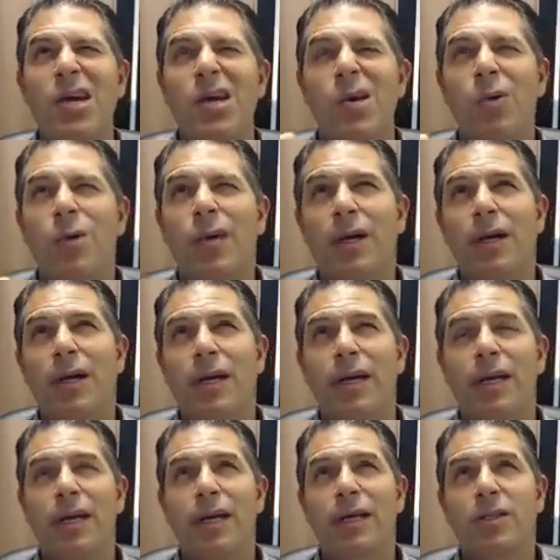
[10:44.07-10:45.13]
where
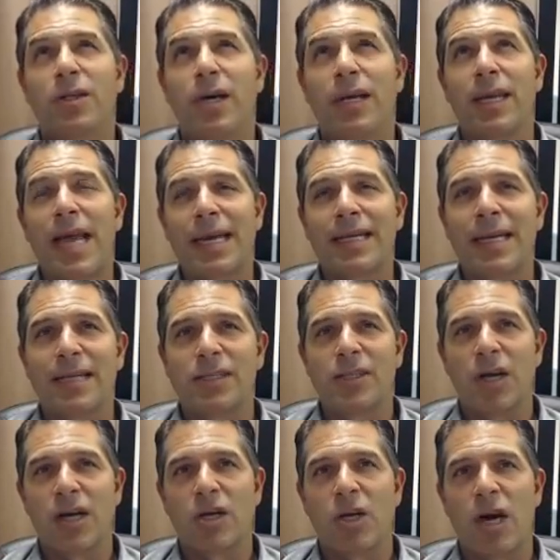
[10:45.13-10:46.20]
it's on
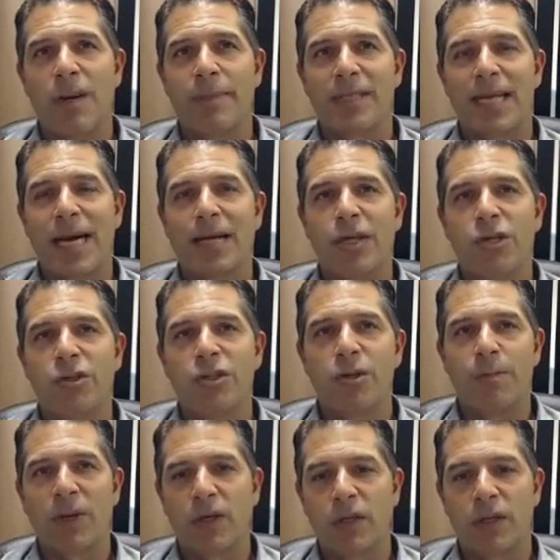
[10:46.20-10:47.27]
necknest.com. It's how to use your
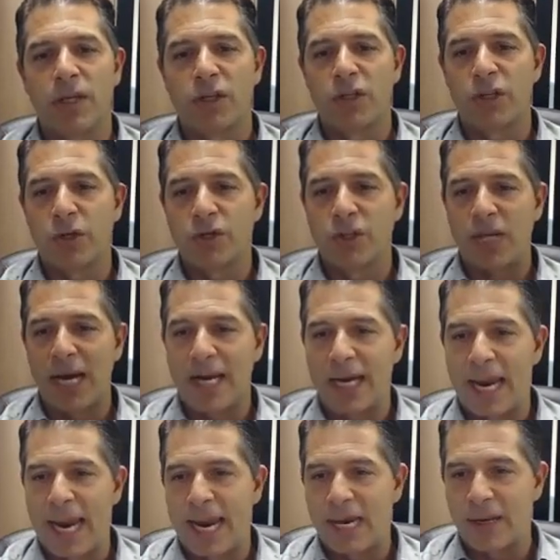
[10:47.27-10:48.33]
pillow, and it shows you how
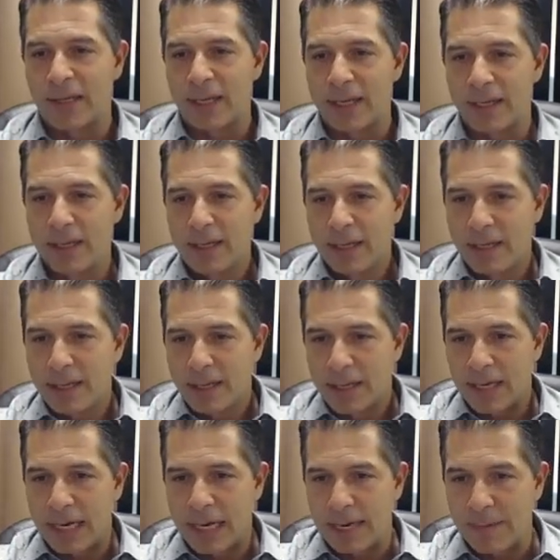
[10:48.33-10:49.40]
to angle it.
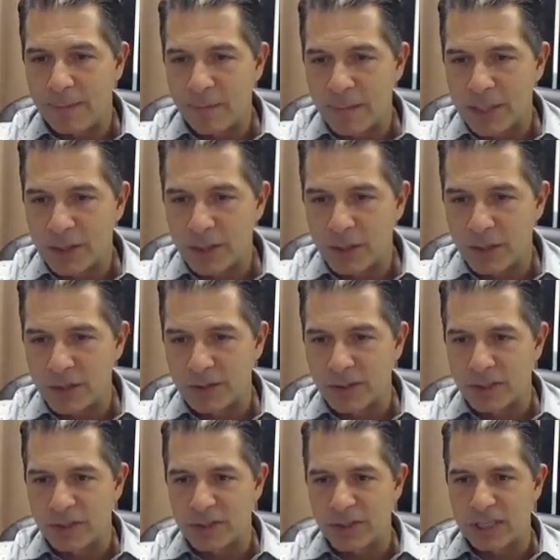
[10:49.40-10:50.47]
Mention using
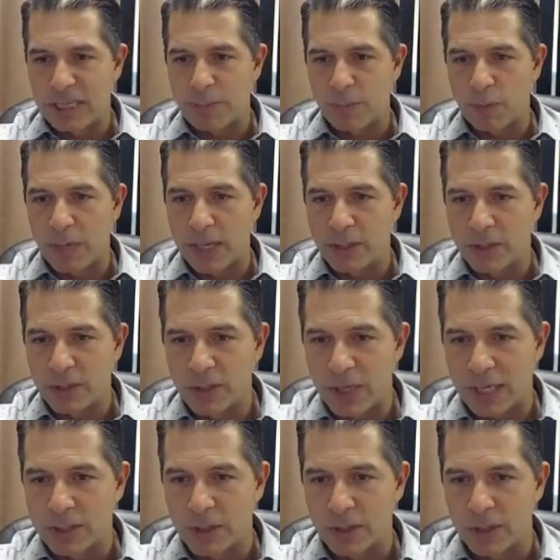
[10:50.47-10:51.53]
the sleep wedge,
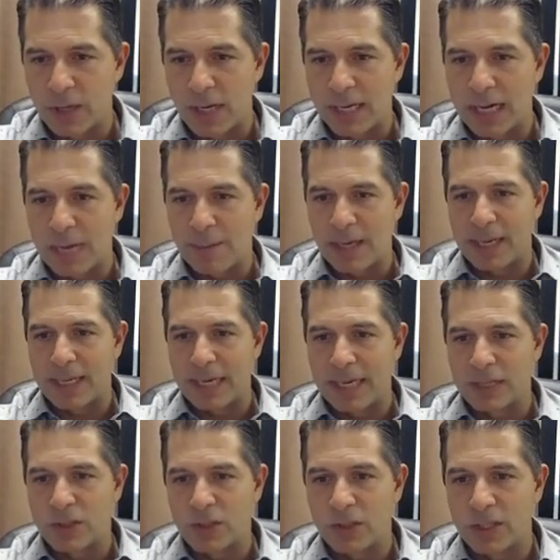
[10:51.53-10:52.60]
not too long. How many
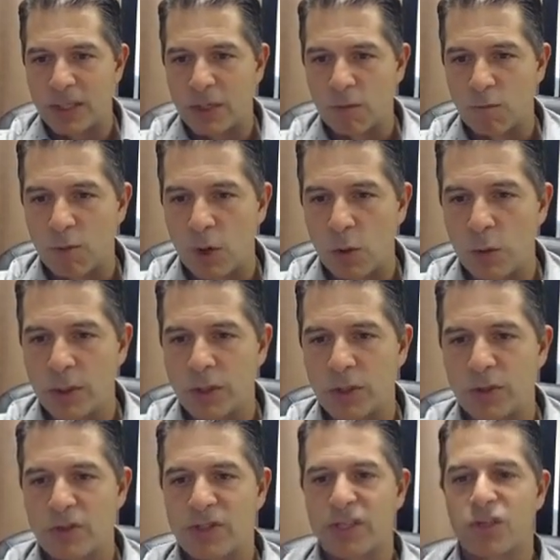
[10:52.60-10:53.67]
nights in a row would you
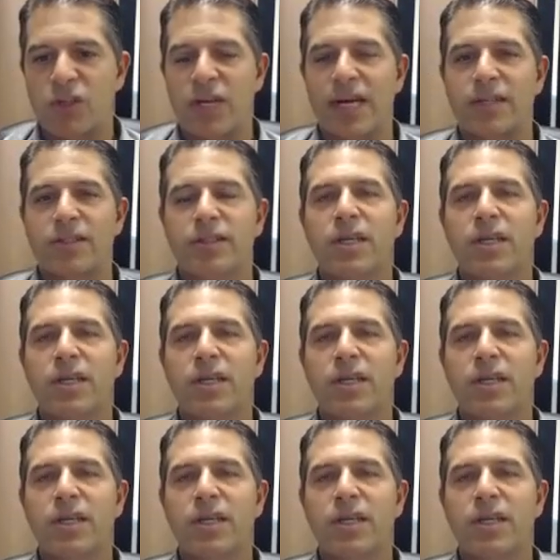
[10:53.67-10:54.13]
suggest?